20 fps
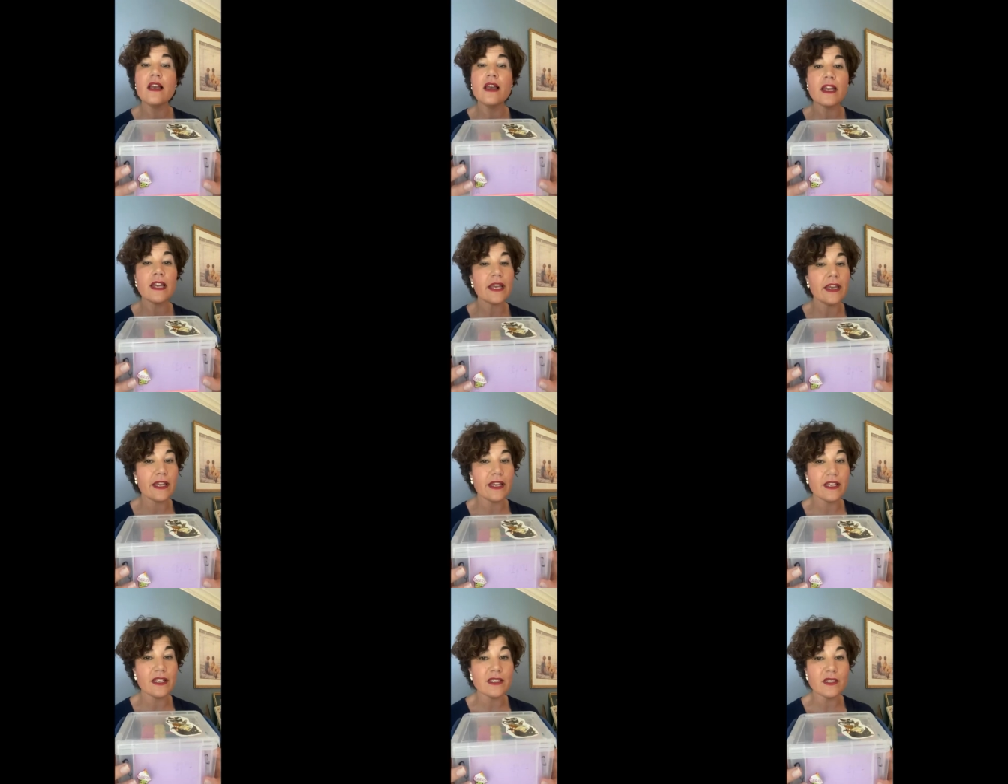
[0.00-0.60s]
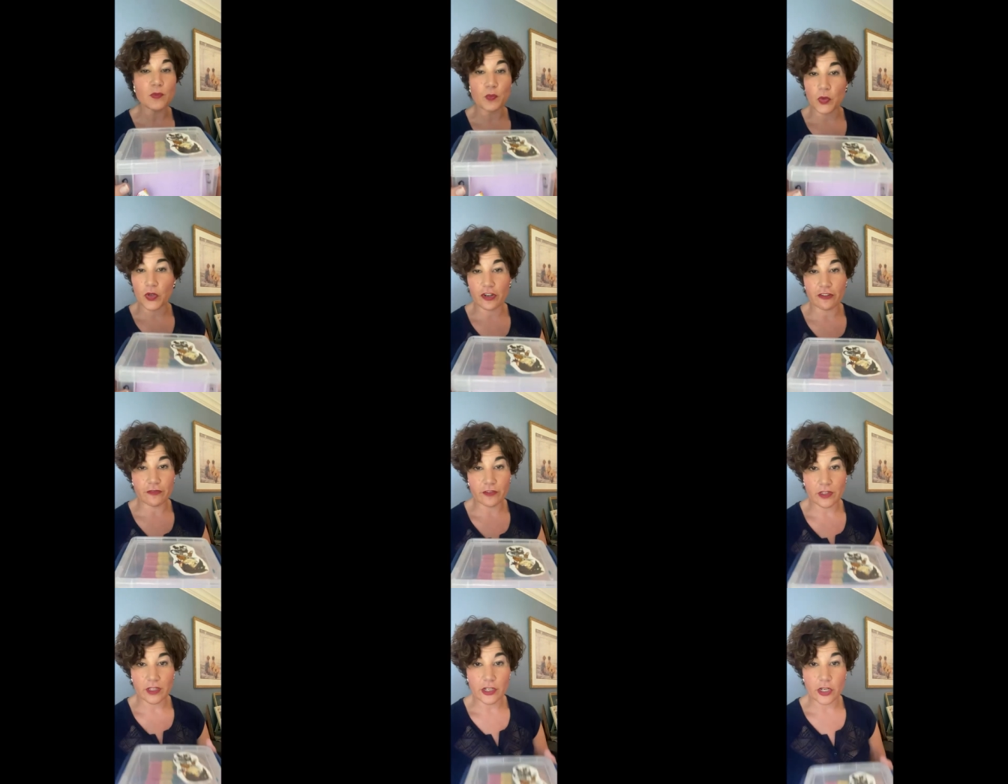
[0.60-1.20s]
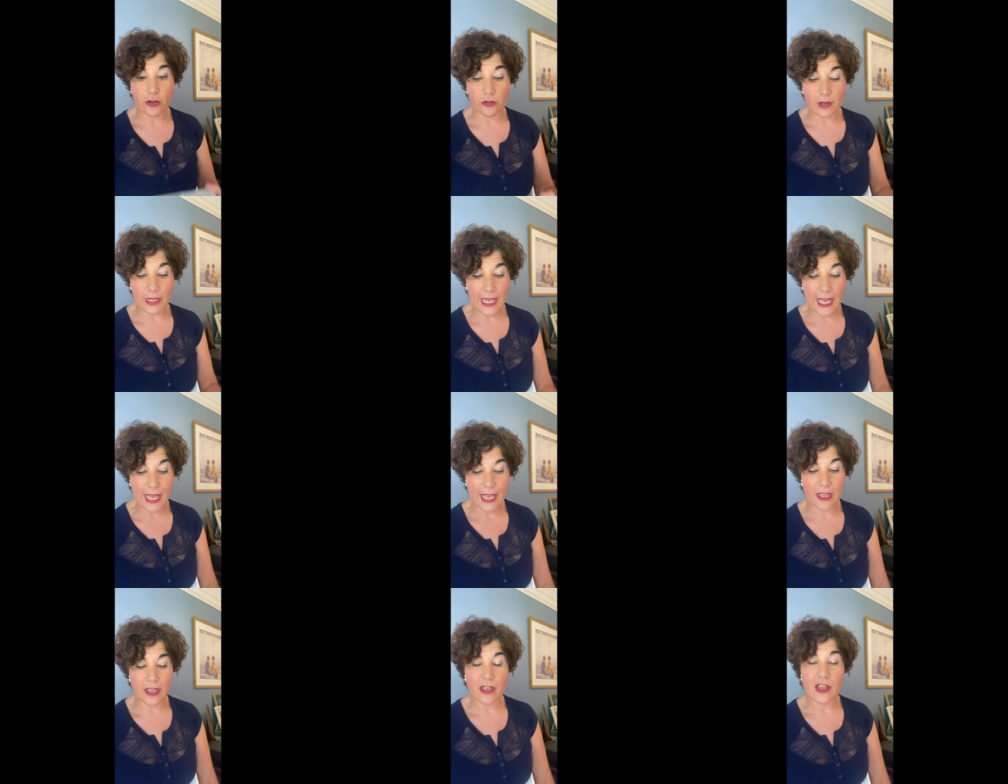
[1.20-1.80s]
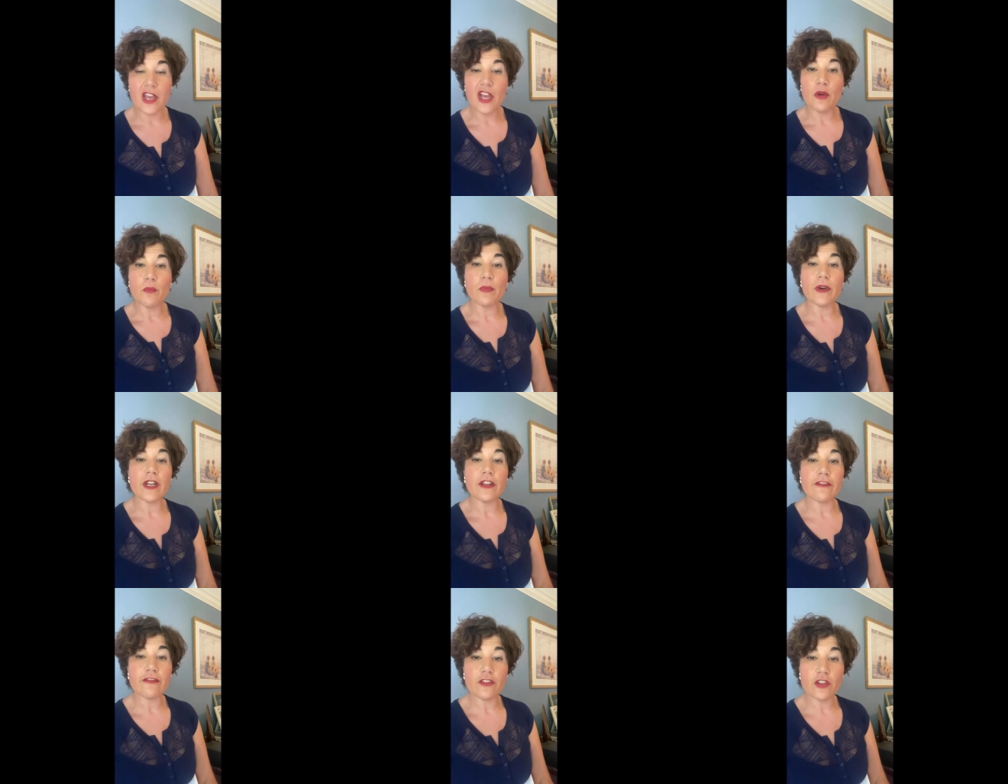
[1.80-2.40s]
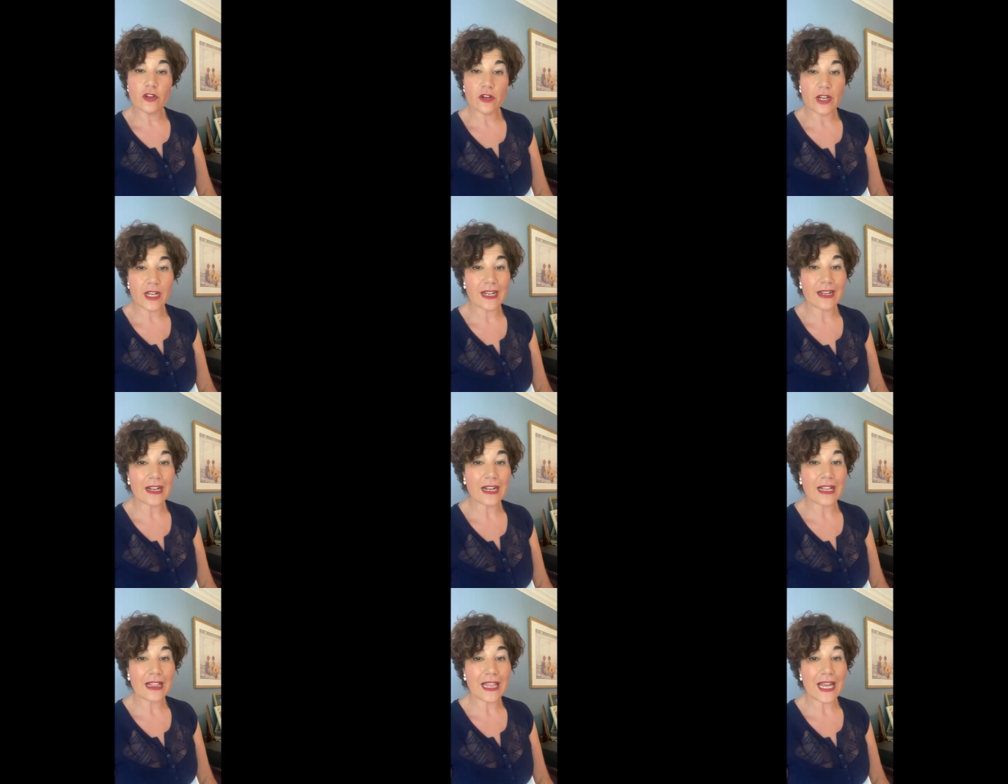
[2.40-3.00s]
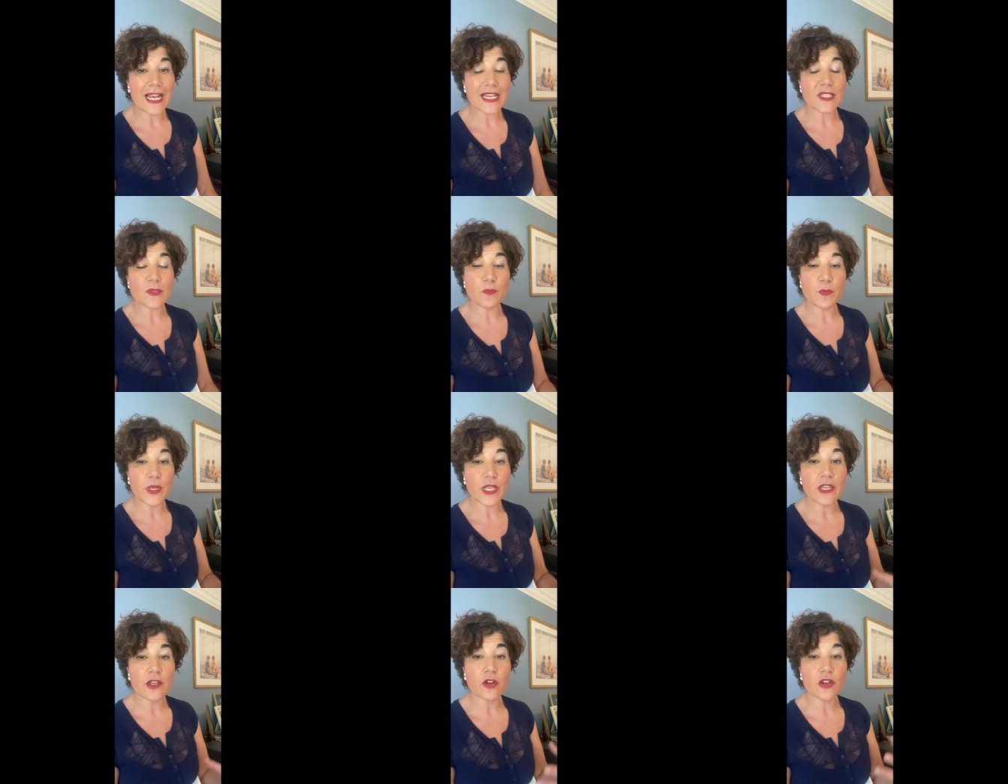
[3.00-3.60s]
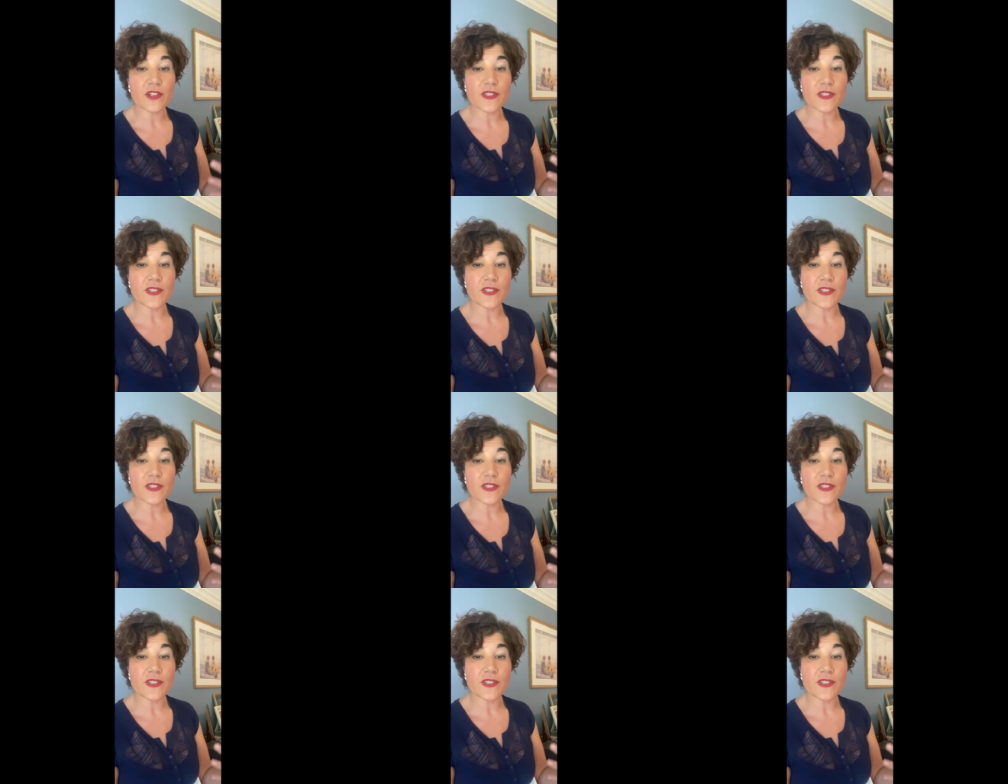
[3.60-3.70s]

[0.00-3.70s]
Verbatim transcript: is perfectly okay. But if you're in class B or